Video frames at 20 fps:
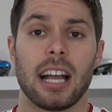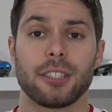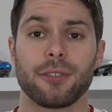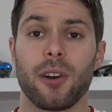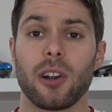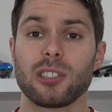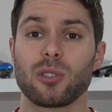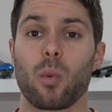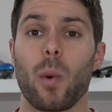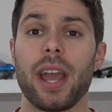As
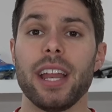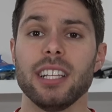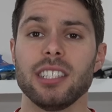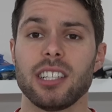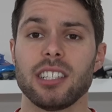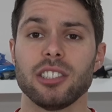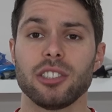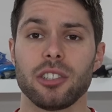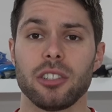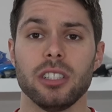far as weight is
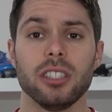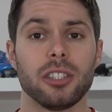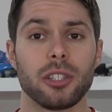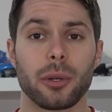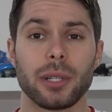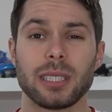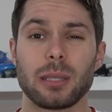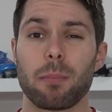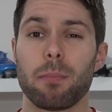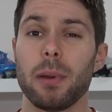concerned,
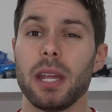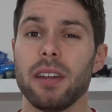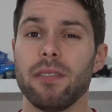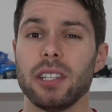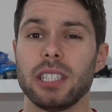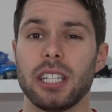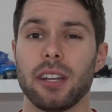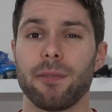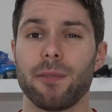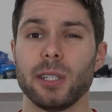there is a bit of a
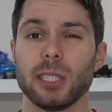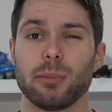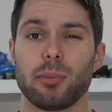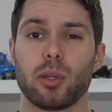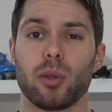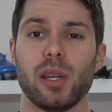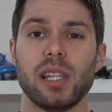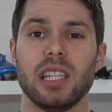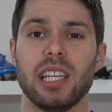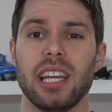difference
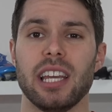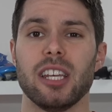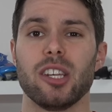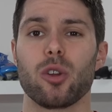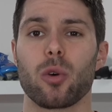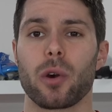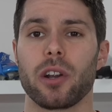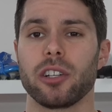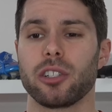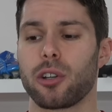between the
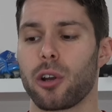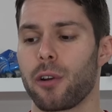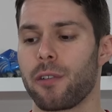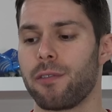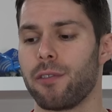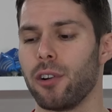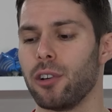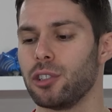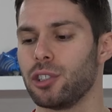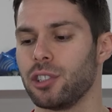indoor and turf
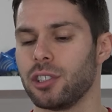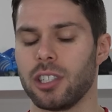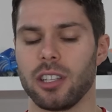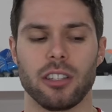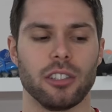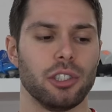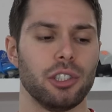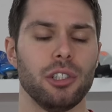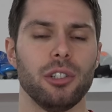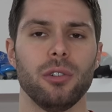versions of
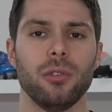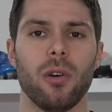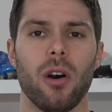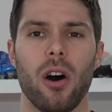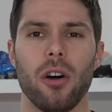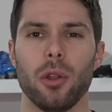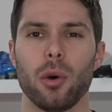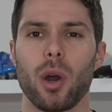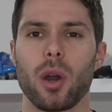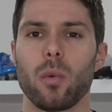the shoe,
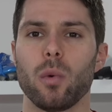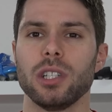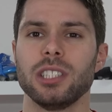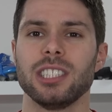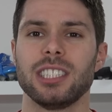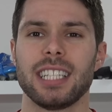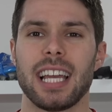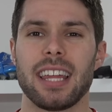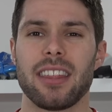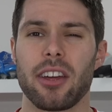although I
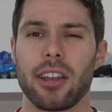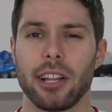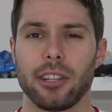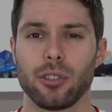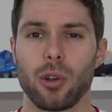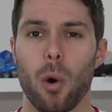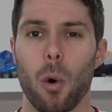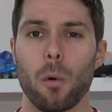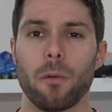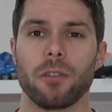wouldn't say that it's
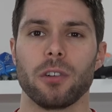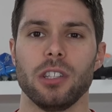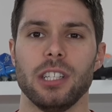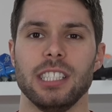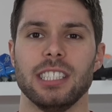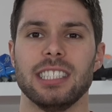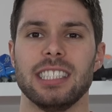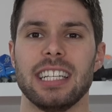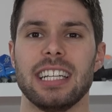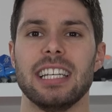overly
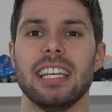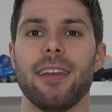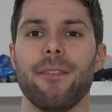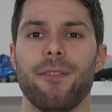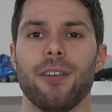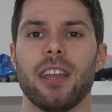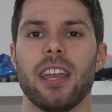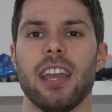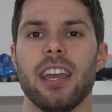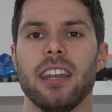
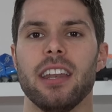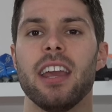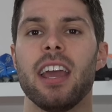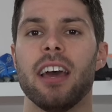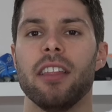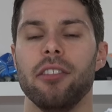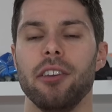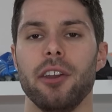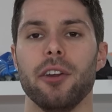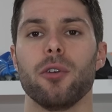significant.
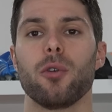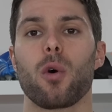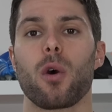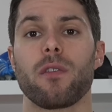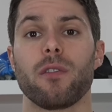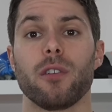The indoor